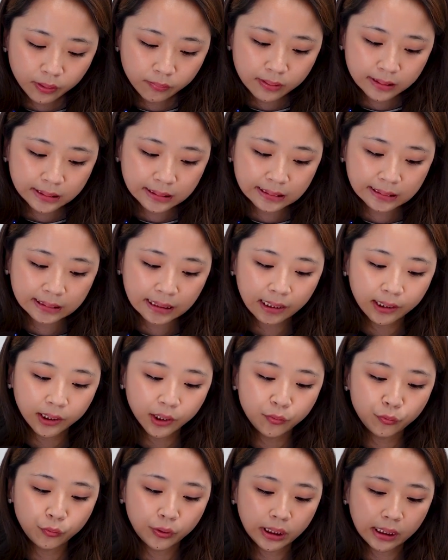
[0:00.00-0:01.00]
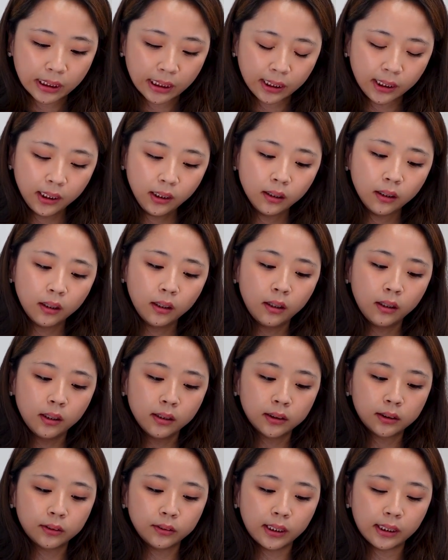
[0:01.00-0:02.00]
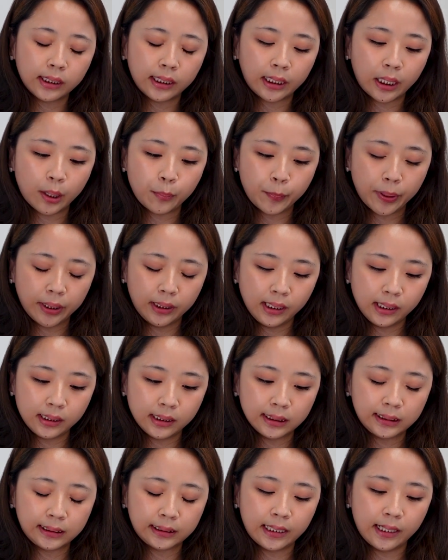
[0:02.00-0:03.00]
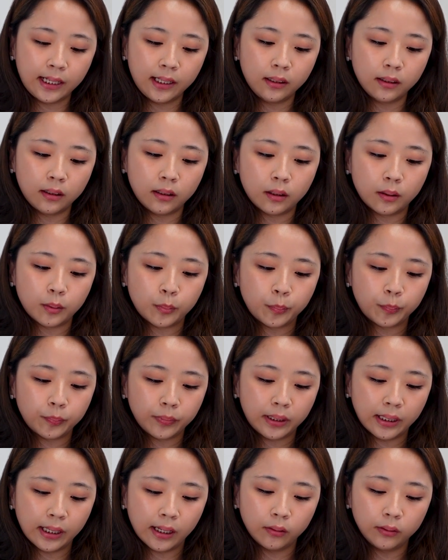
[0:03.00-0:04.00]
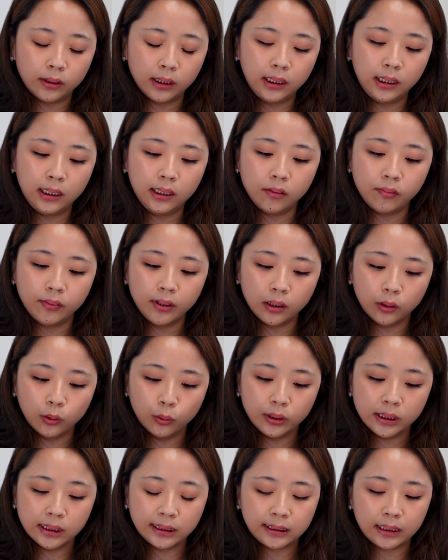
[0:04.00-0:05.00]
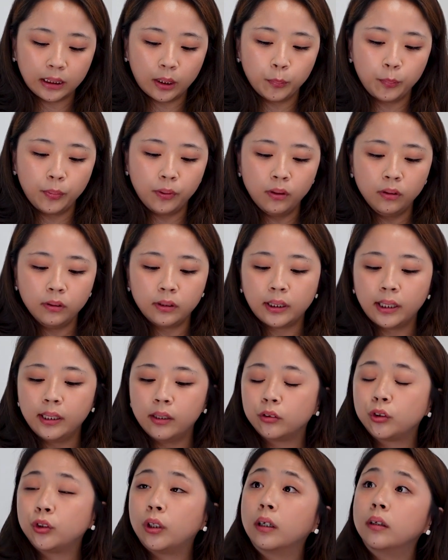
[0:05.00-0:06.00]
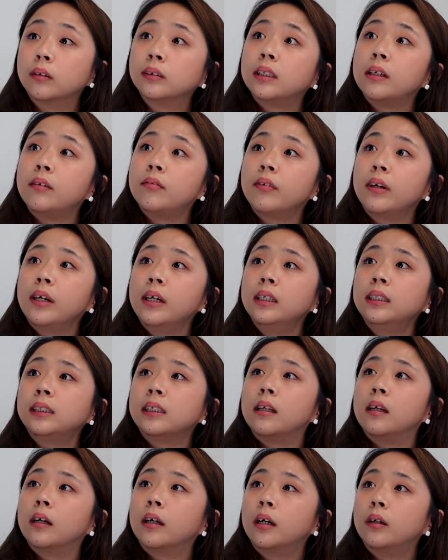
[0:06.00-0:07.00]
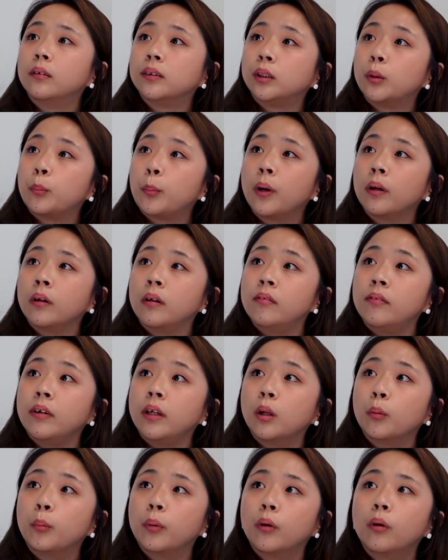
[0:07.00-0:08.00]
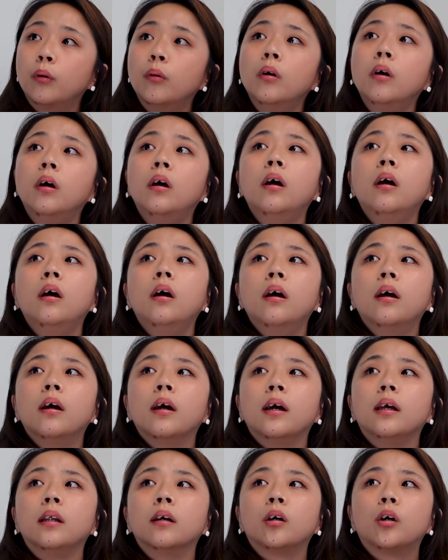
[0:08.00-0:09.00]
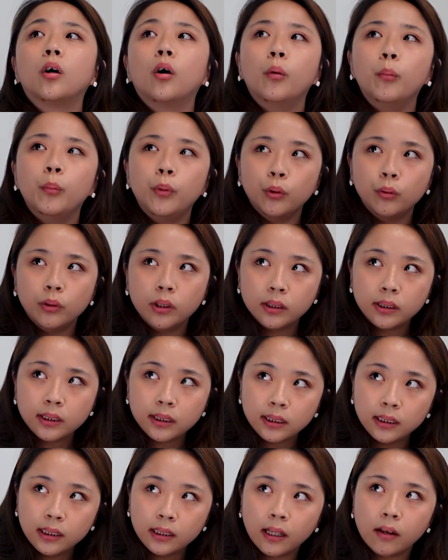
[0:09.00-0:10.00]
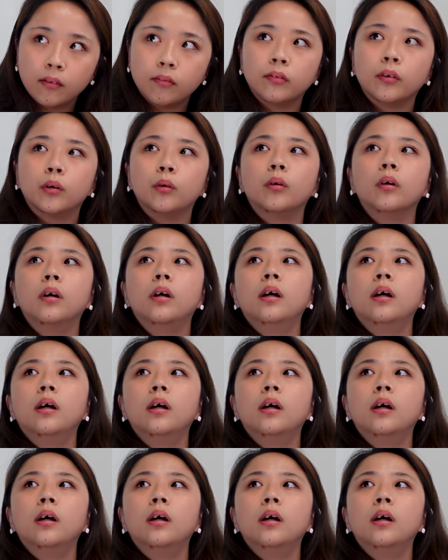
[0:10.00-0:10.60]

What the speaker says: if it's a silent reading so that they can better understand the elderly living alone in Singapore, the kind of struggles they face, and the kind of support available at a community level.